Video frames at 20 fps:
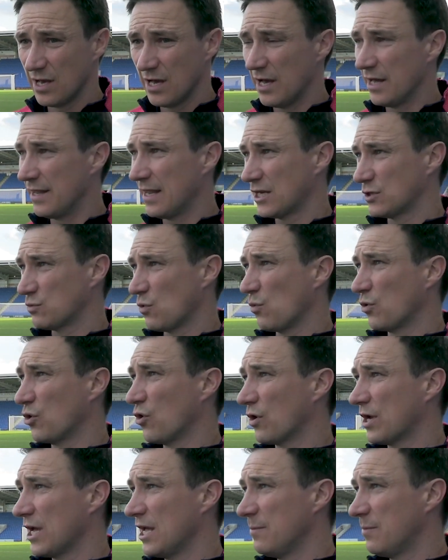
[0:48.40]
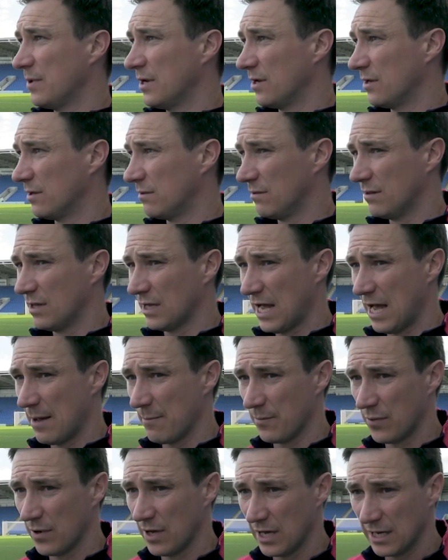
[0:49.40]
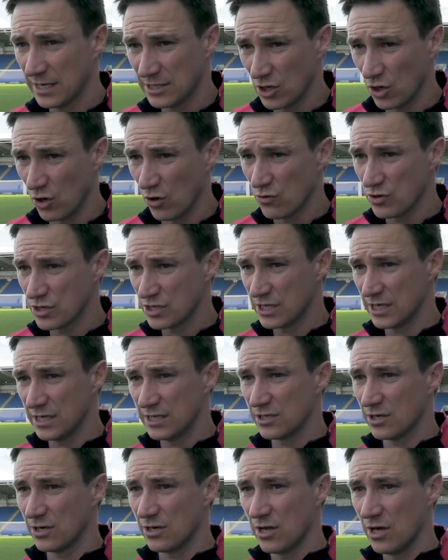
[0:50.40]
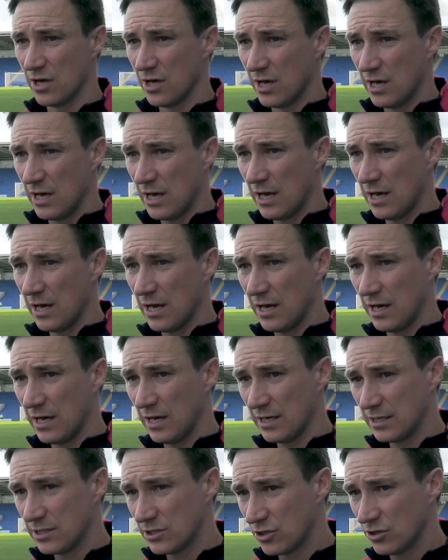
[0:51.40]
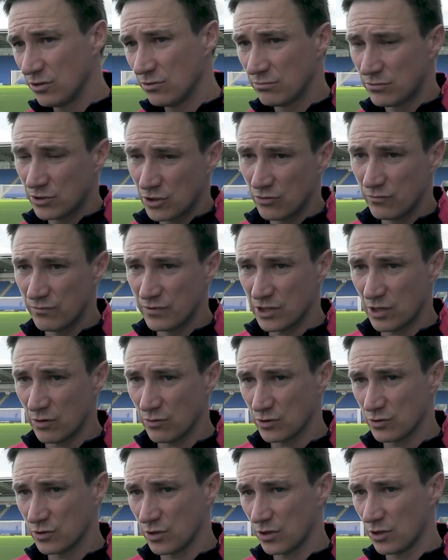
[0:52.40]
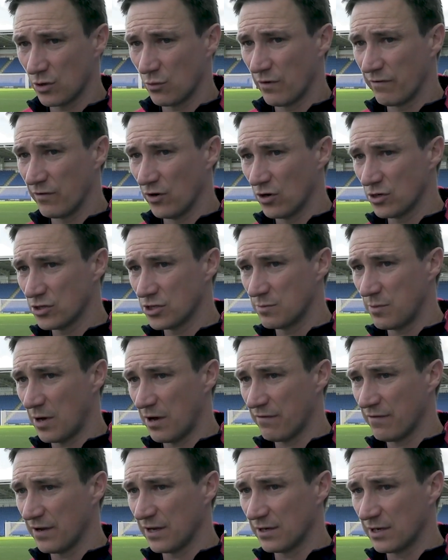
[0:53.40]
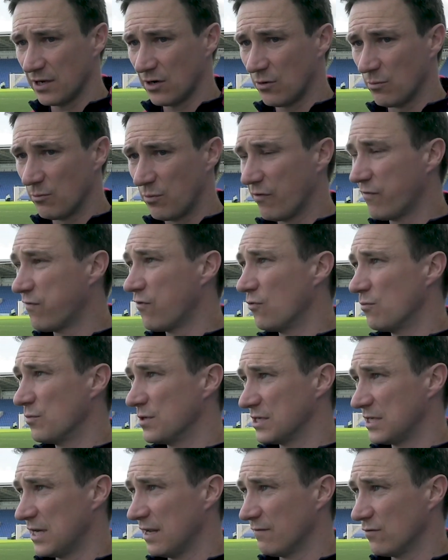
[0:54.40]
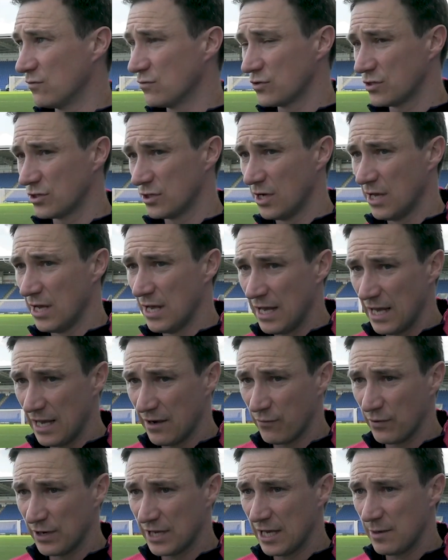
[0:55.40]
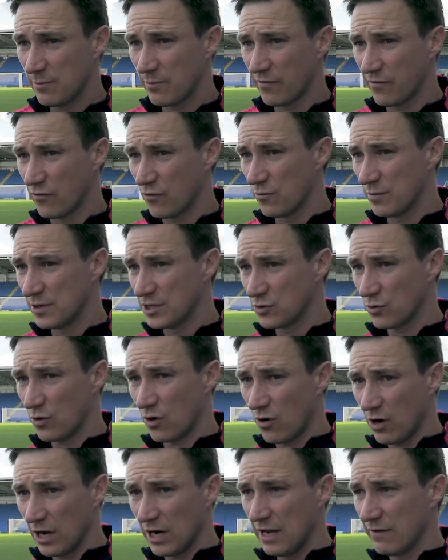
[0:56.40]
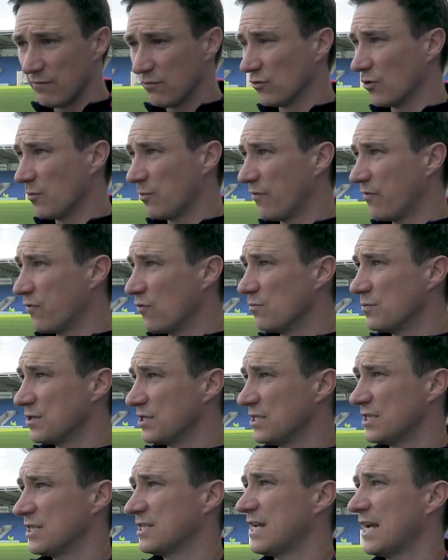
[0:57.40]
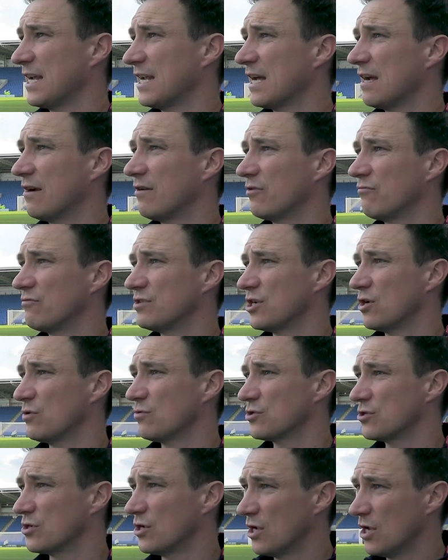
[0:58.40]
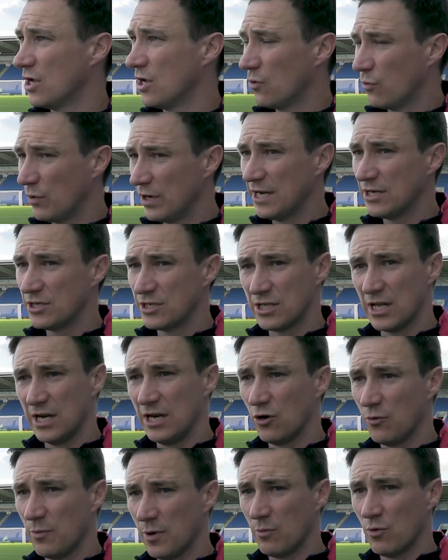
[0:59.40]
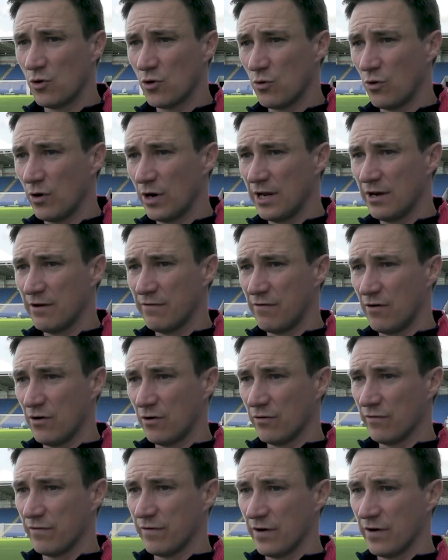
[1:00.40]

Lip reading: and that's what we've got to keep in the camp. It's a long season. It's two results that we've lost, but I think on performance levels, if we keep performing to a high level, the performances will take care of the results. We need just a little bit more quality in the final